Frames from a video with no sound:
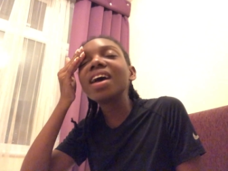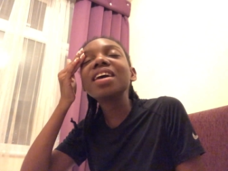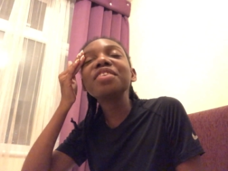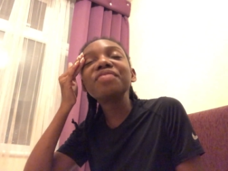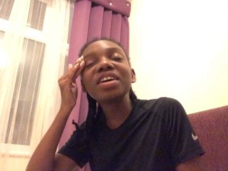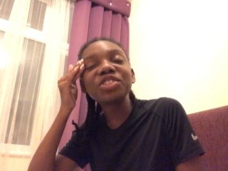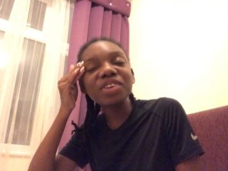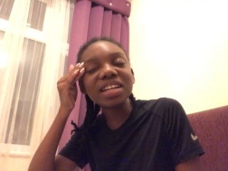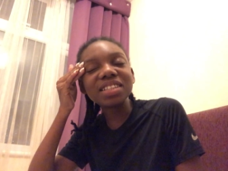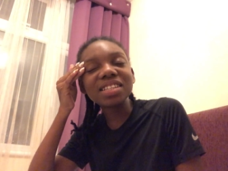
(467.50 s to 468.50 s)

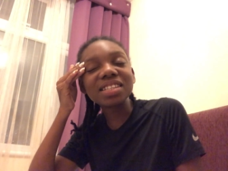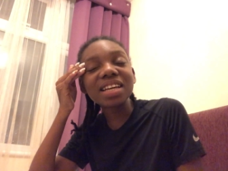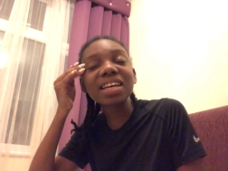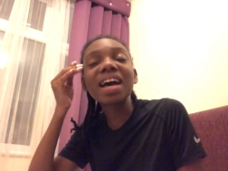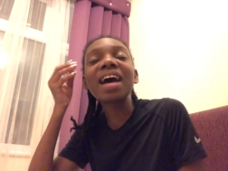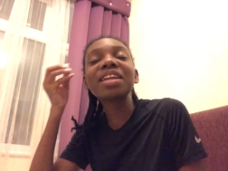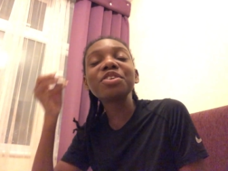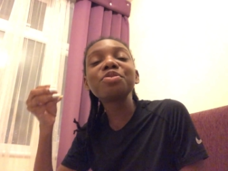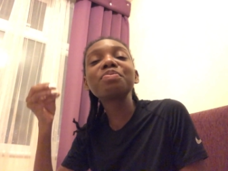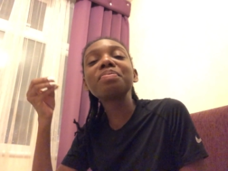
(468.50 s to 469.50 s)
Eventually she said, can
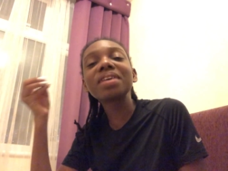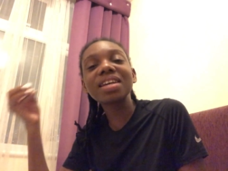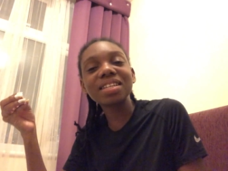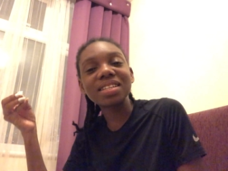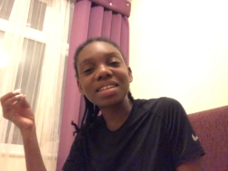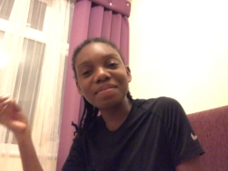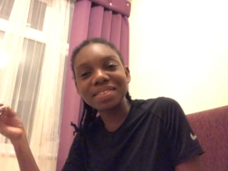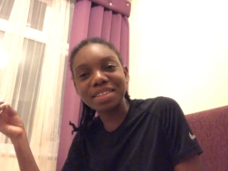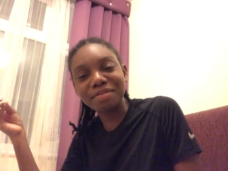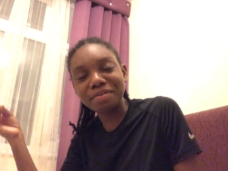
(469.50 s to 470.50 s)
you pay the
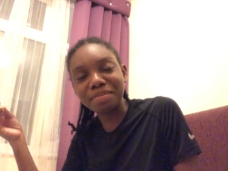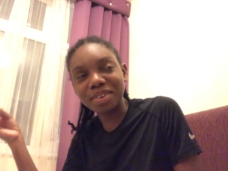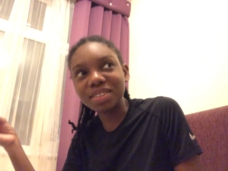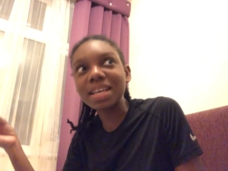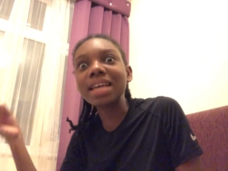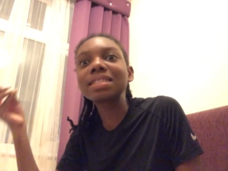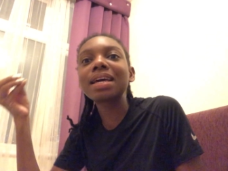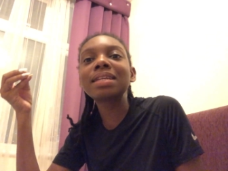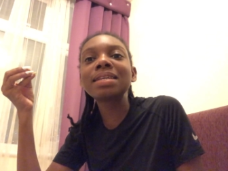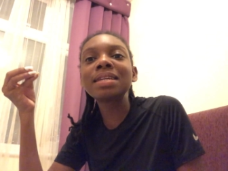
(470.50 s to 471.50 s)
£77? I
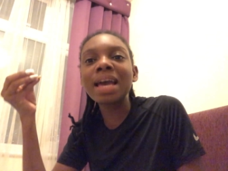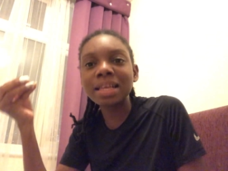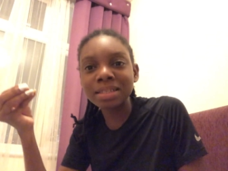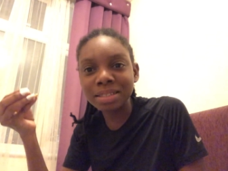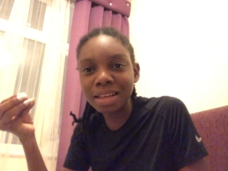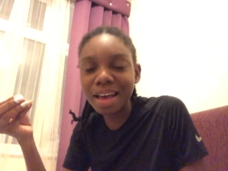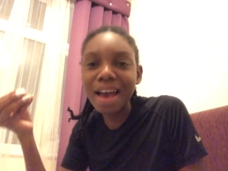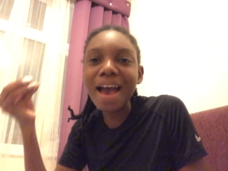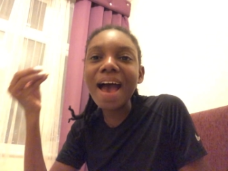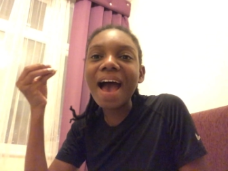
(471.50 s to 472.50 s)
said, yes,
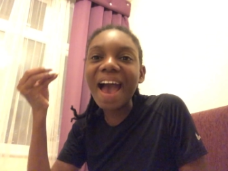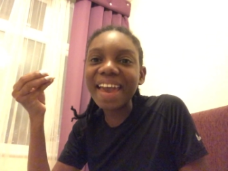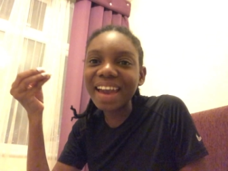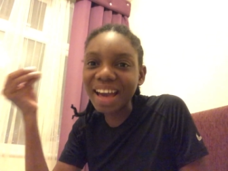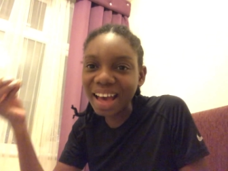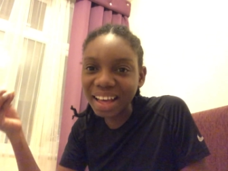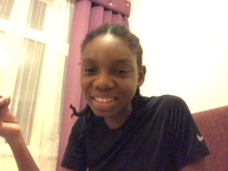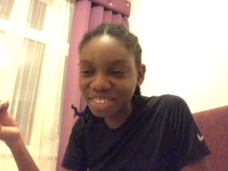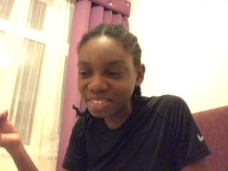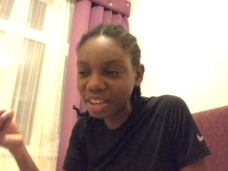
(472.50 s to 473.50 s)
I can.
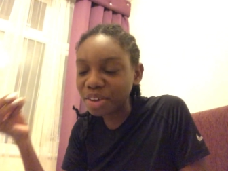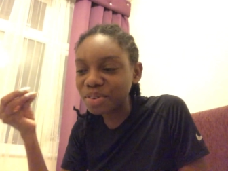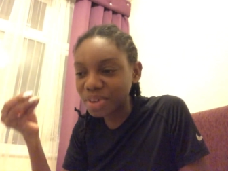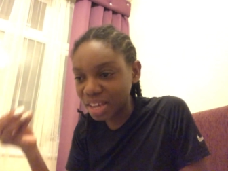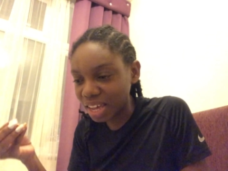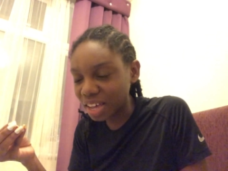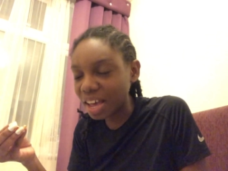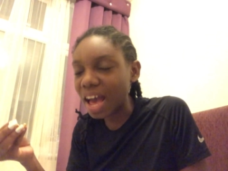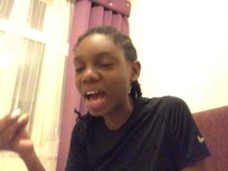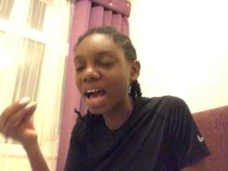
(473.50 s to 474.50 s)
She's like, okay,
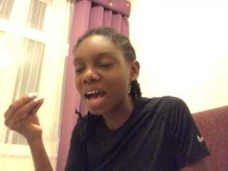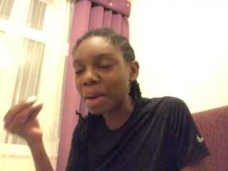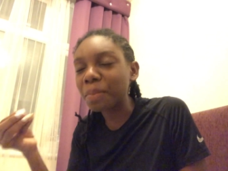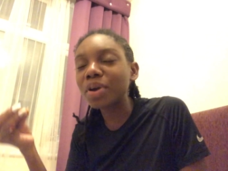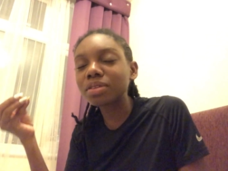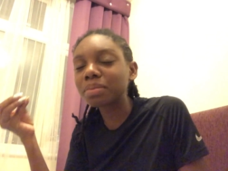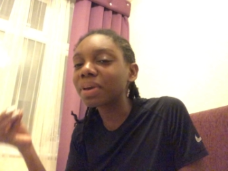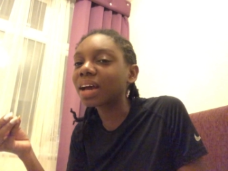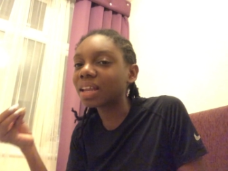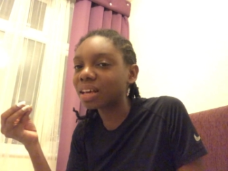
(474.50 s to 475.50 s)
I'm going to
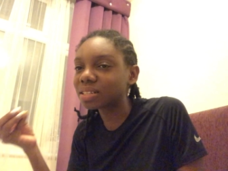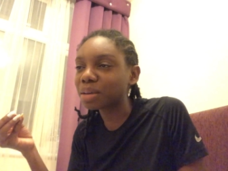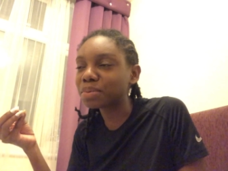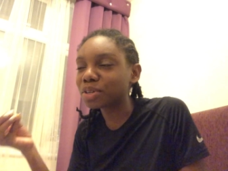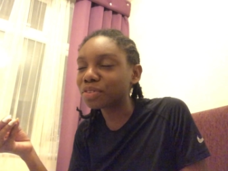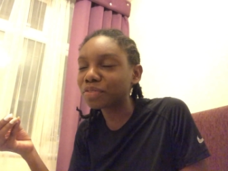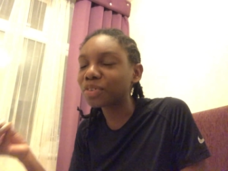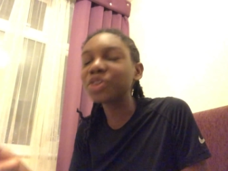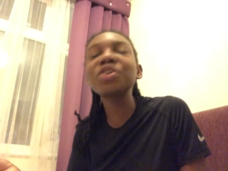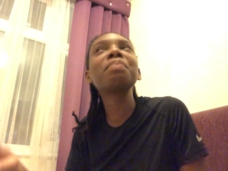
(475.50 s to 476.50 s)
make an exception for
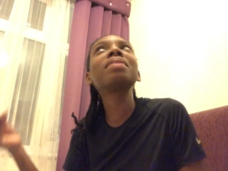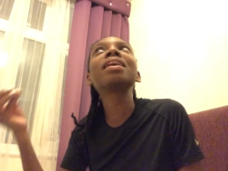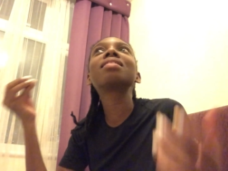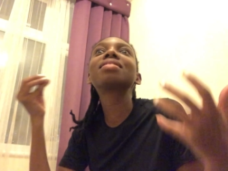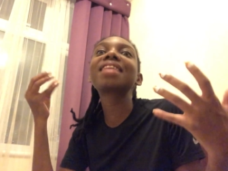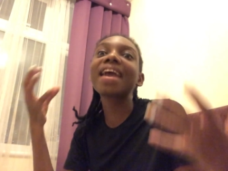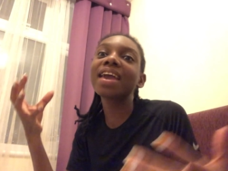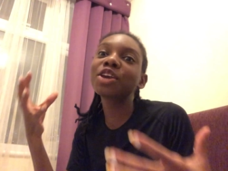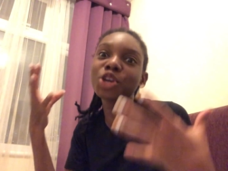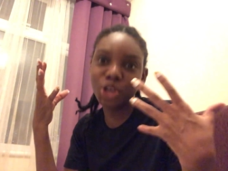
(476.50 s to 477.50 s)
you. I'm like,
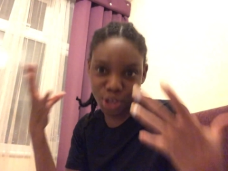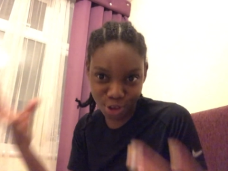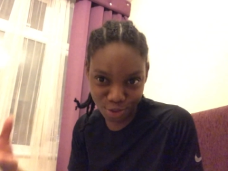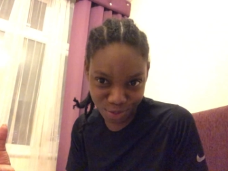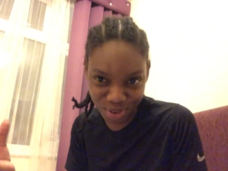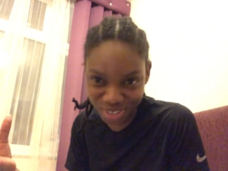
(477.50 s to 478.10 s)
thank you.